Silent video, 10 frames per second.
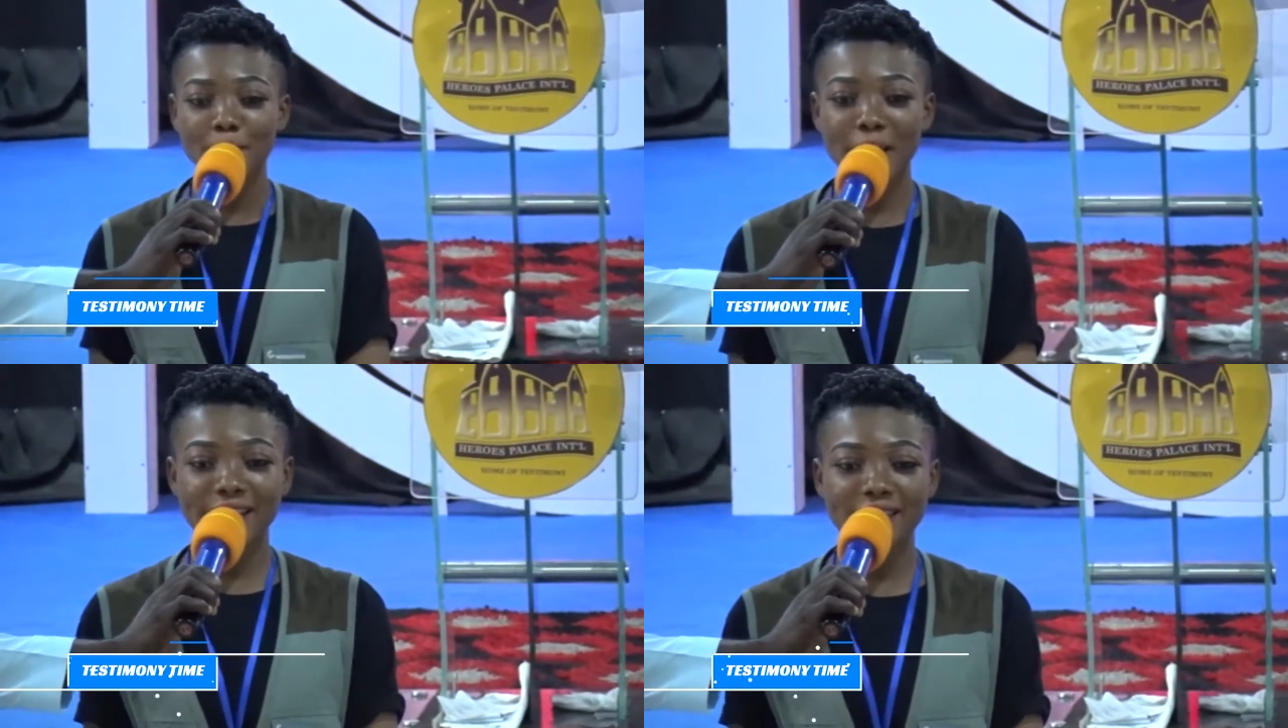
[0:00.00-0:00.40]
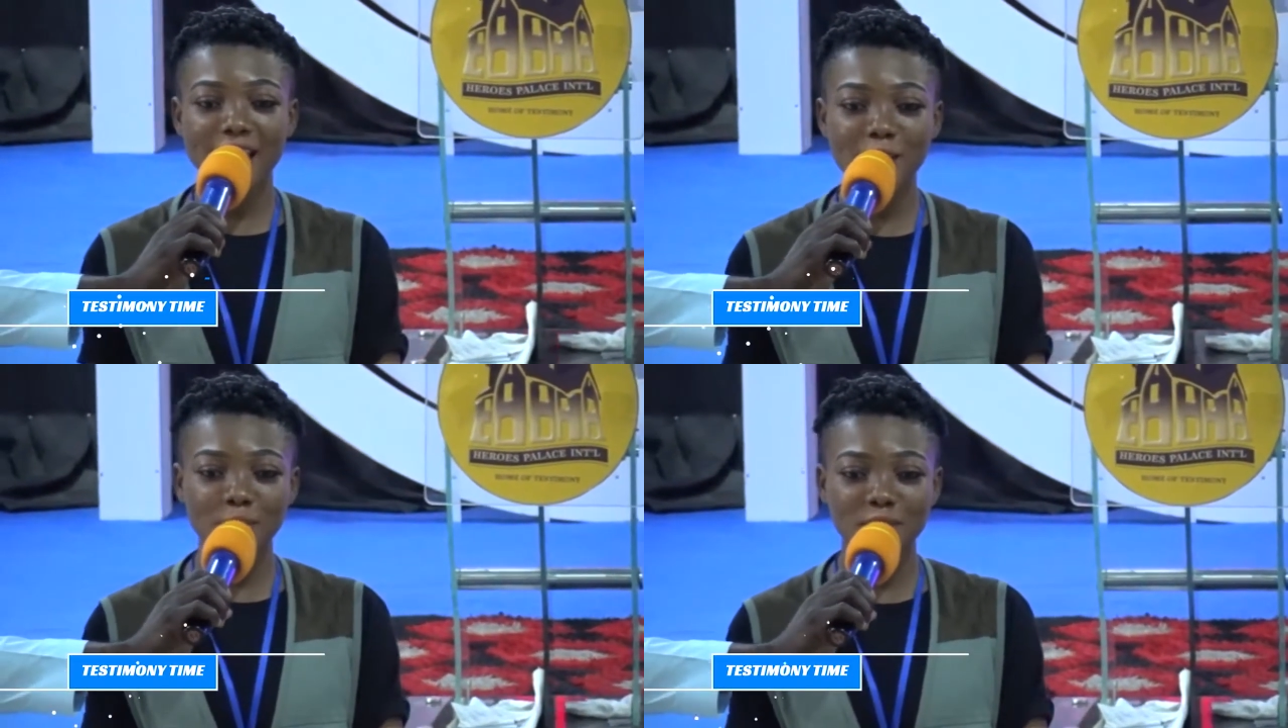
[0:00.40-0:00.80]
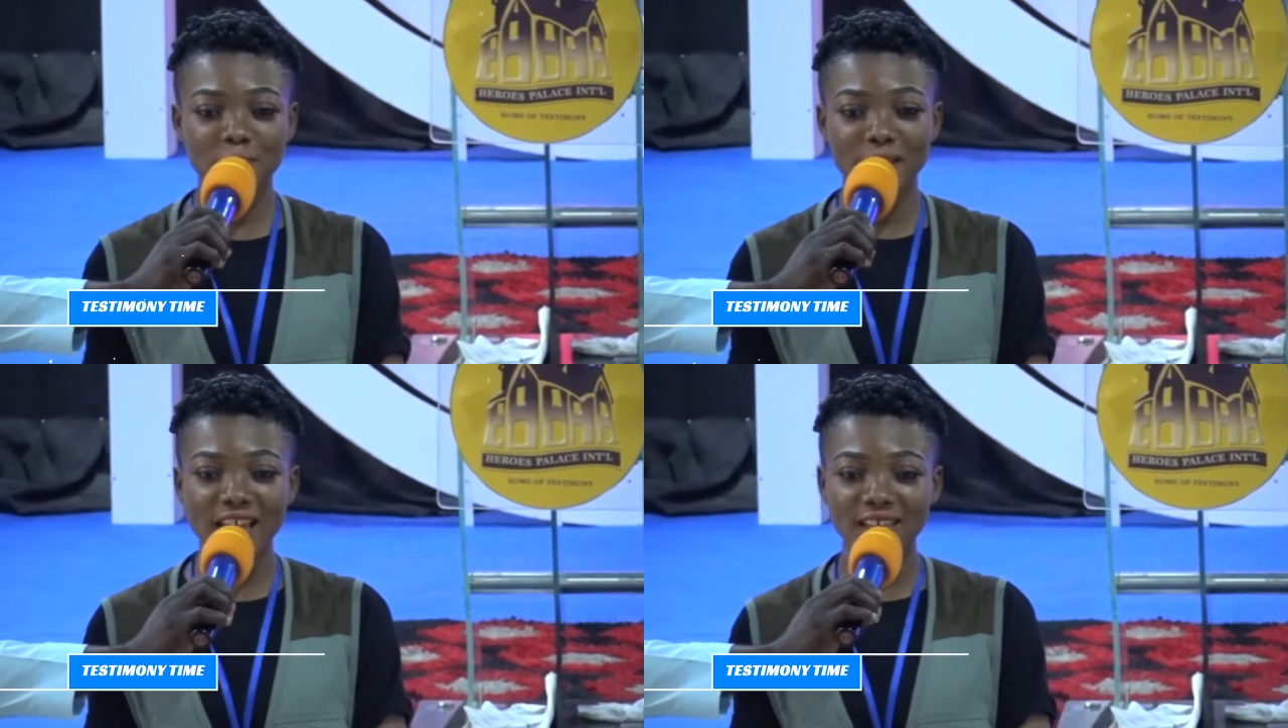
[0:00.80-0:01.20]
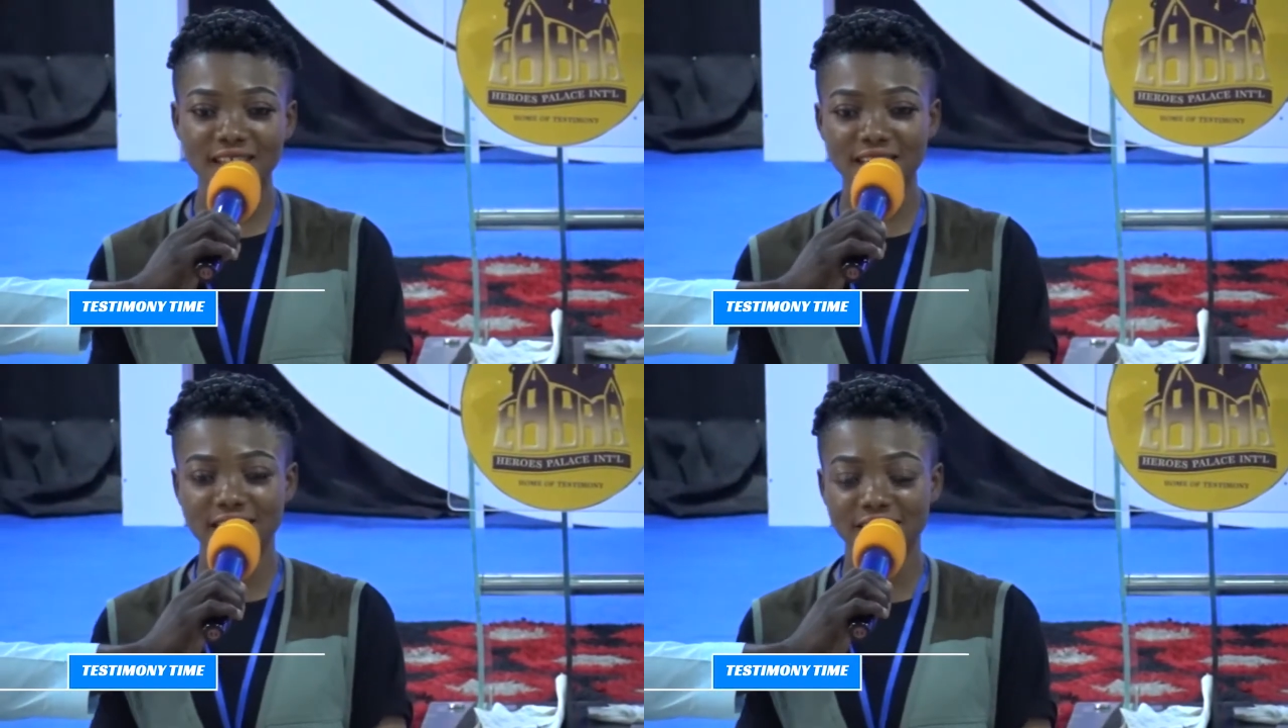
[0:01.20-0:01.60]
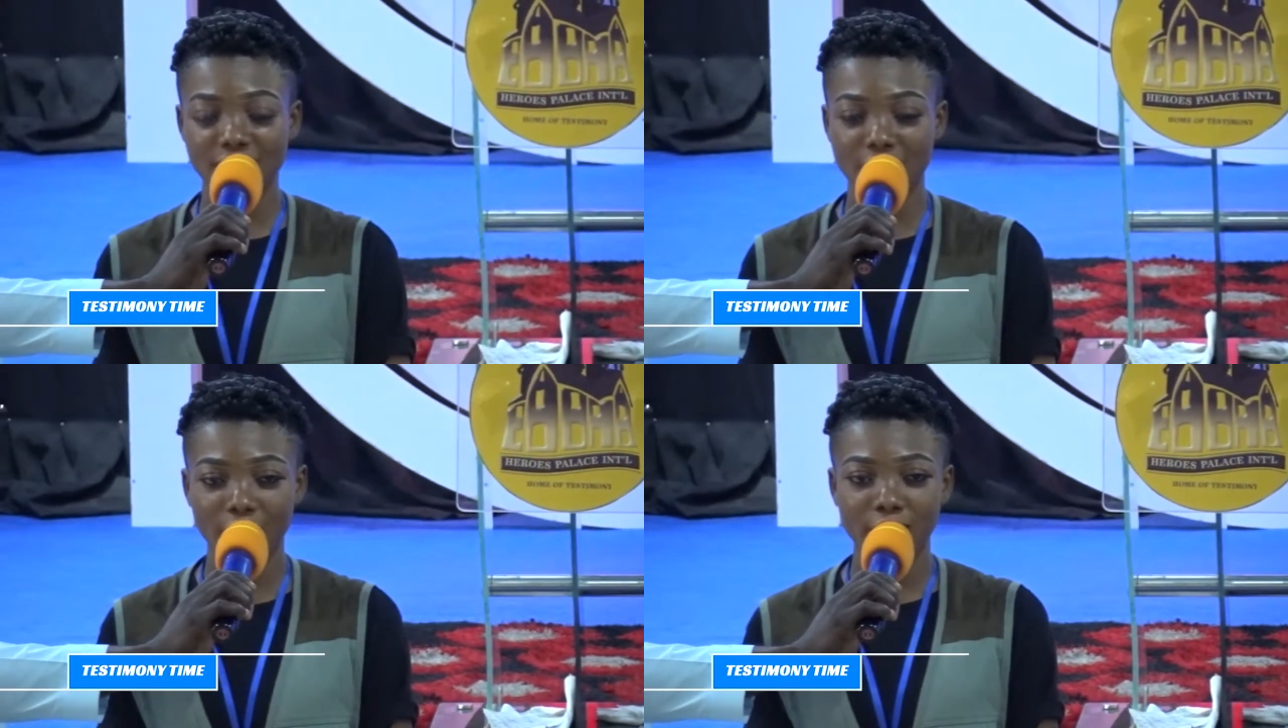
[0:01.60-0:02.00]
My name is Blessing
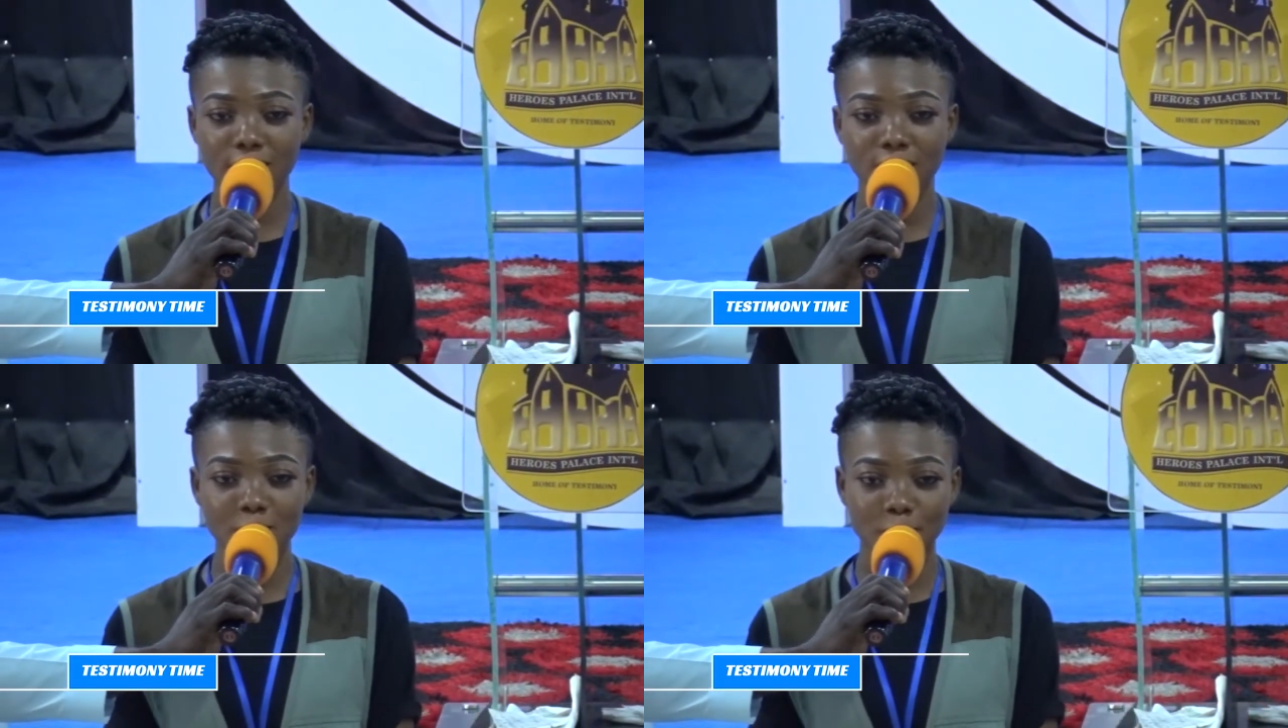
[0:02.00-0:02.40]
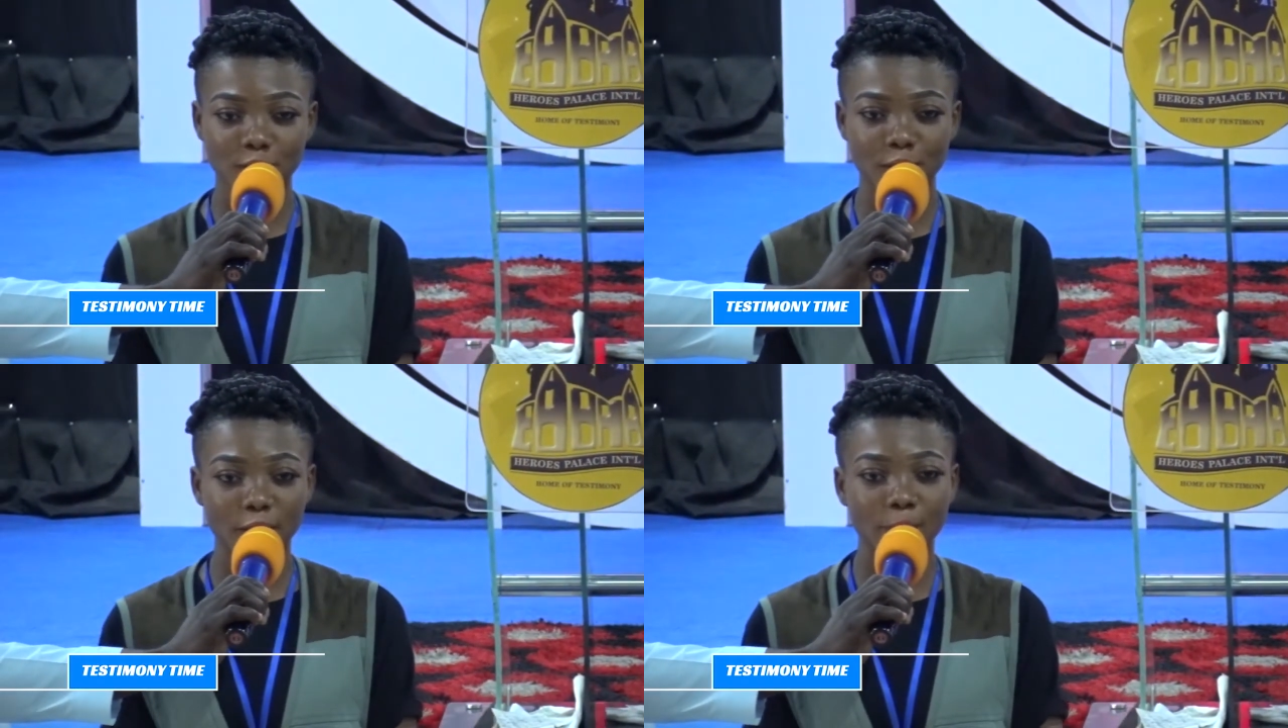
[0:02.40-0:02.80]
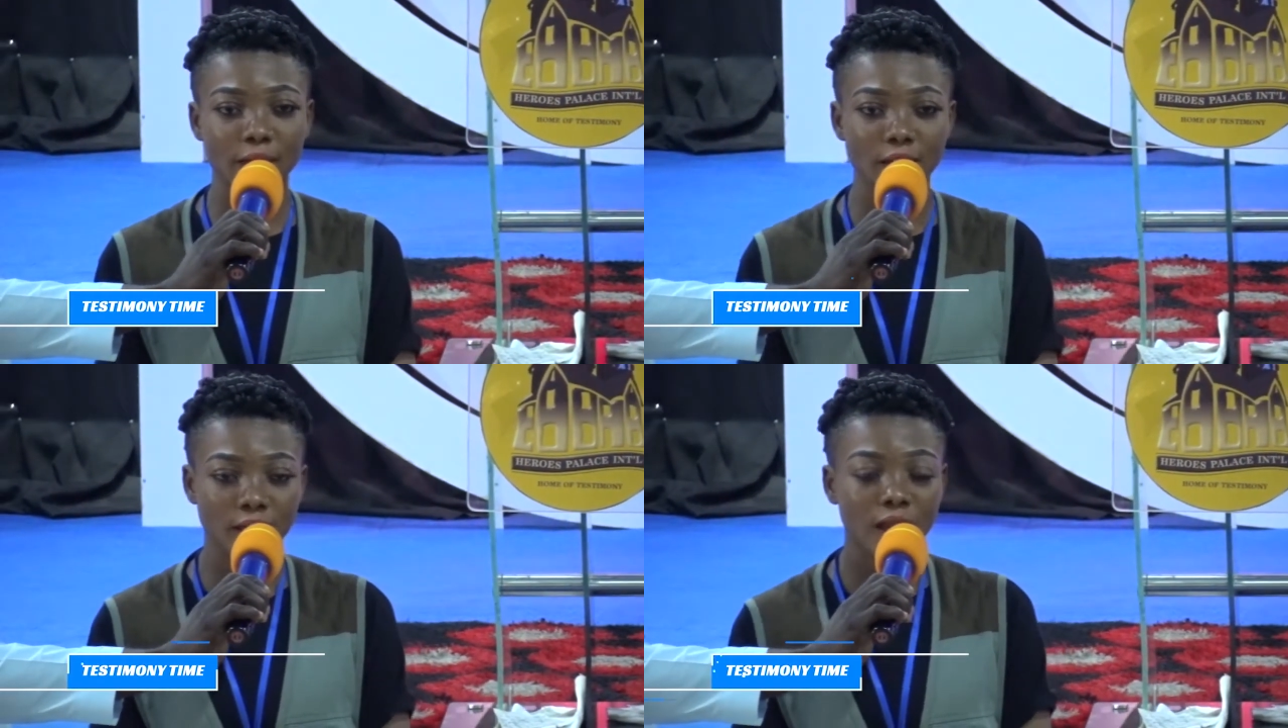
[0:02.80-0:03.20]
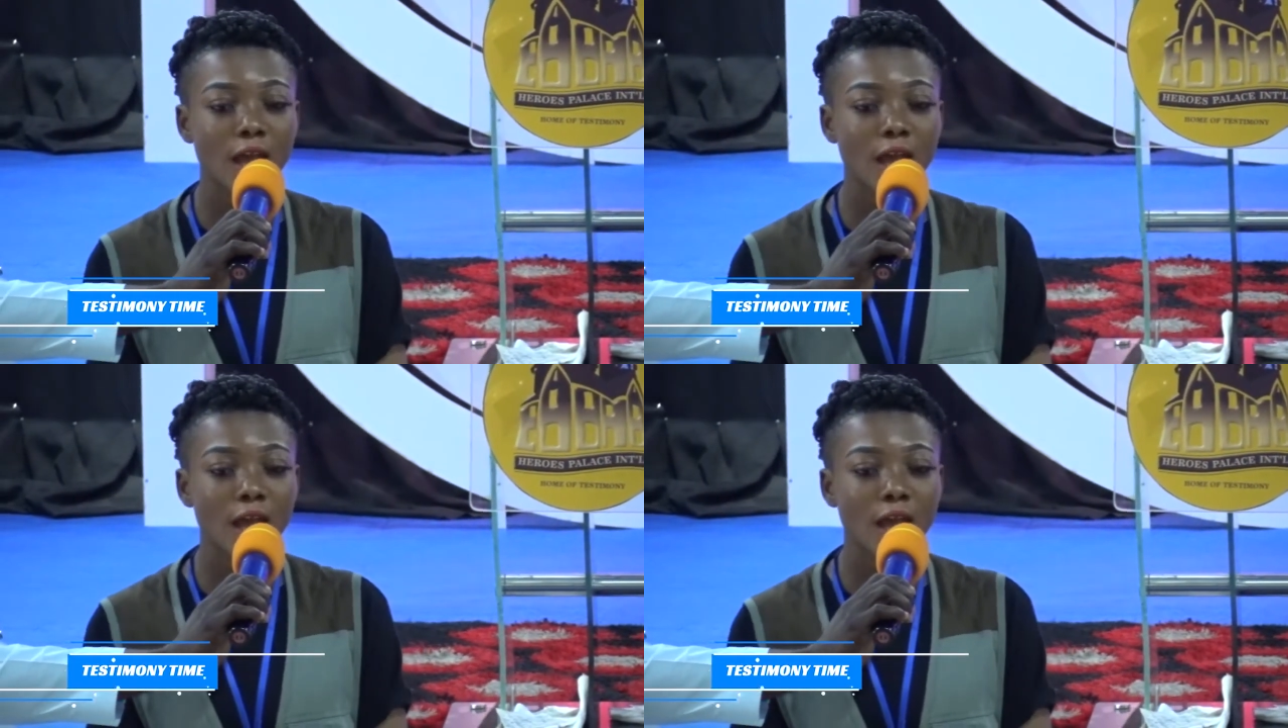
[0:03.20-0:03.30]
Nsikak Saved.